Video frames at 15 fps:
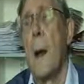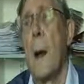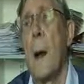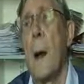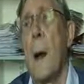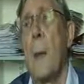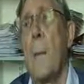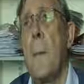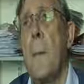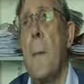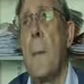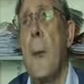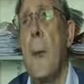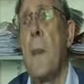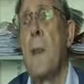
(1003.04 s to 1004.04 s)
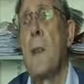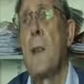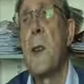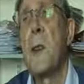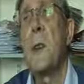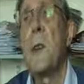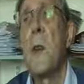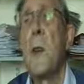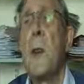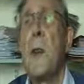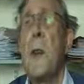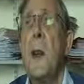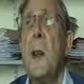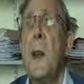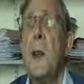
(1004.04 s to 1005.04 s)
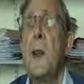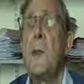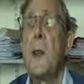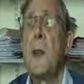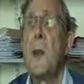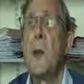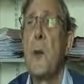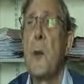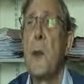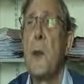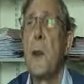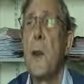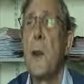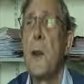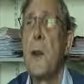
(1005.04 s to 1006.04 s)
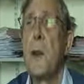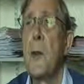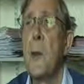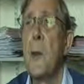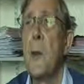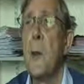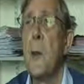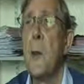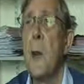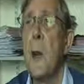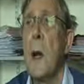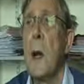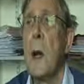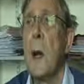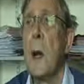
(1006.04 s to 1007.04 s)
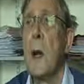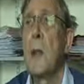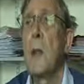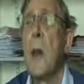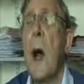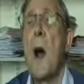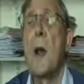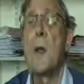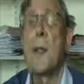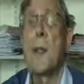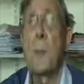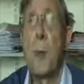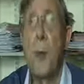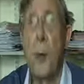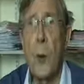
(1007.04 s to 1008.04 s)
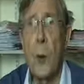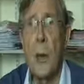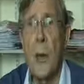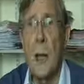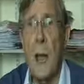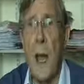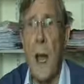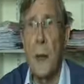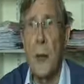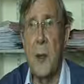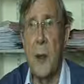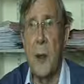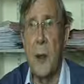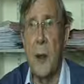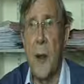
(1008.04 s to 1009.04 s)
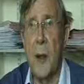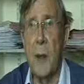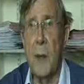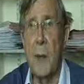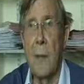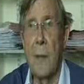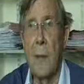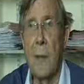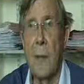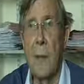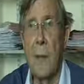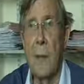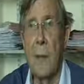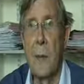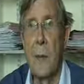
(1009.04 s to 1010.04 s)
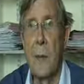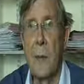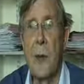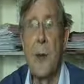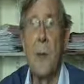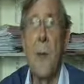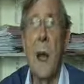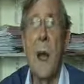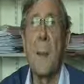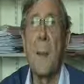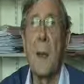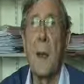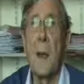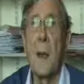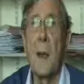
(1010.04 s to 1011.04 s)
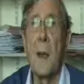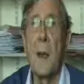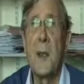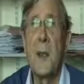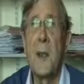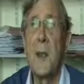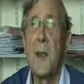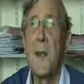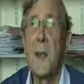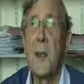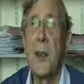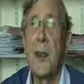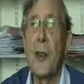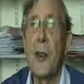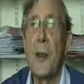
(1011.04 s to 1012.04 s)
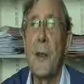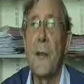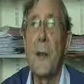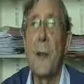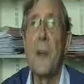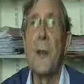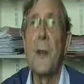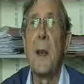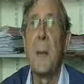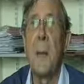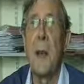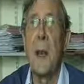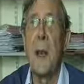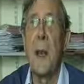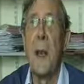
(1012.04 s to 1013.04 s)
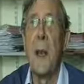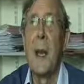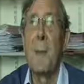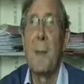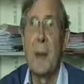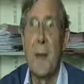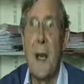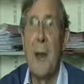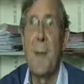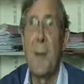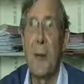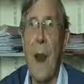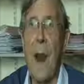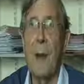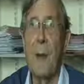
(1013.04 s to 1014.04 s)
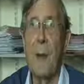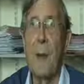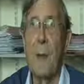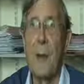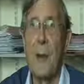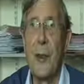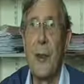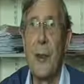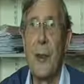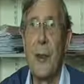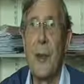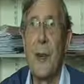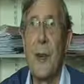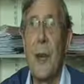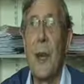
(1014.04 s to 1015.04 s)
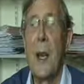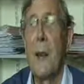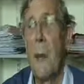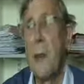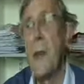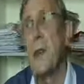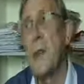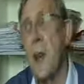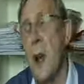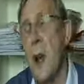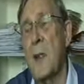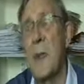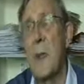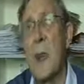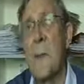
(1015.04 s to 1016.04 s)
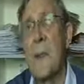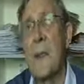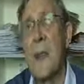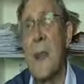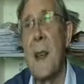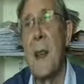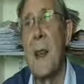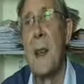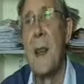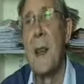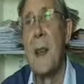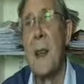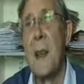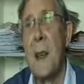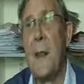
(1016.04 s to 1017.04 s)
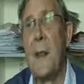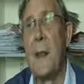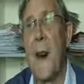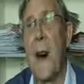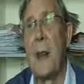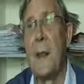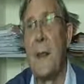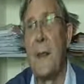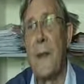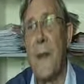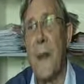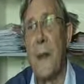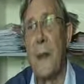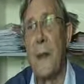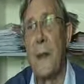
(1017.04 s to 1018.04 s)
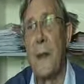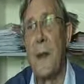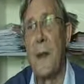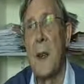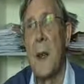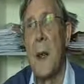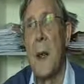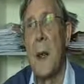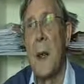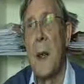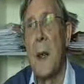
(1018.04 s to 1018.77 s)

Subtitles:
And this does not need resorting to task-supported language teaching, which in my opinion is just a version of BPP, present, practice, produce, where the task comes in the final phase.